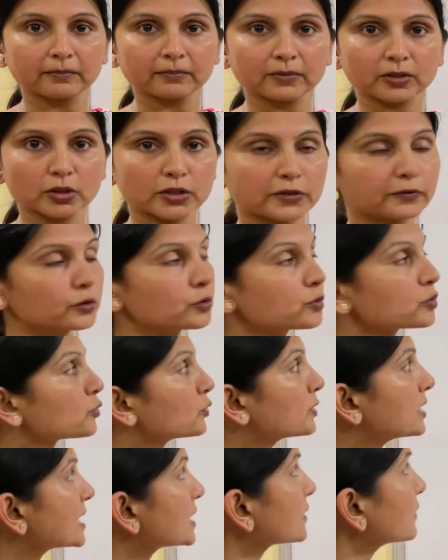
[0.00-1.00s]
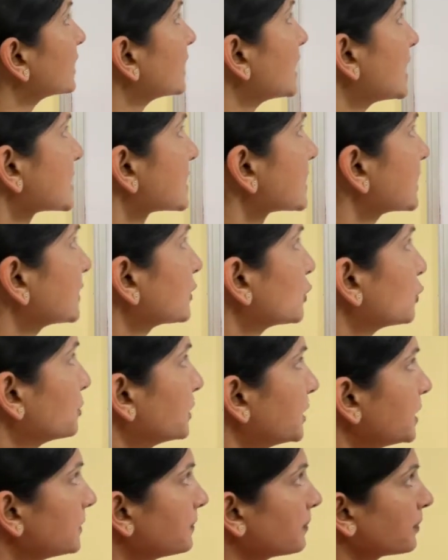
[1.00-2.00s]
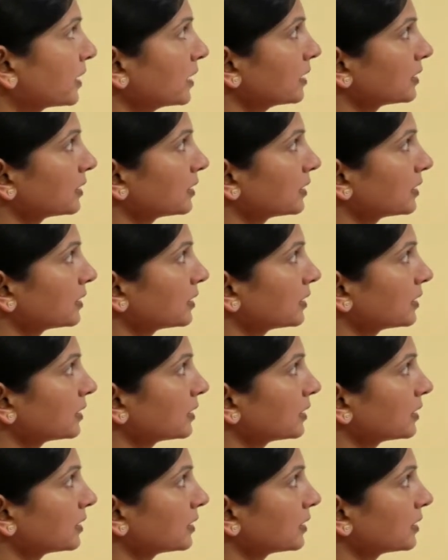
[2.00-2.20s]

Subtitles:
because few students were asking to me,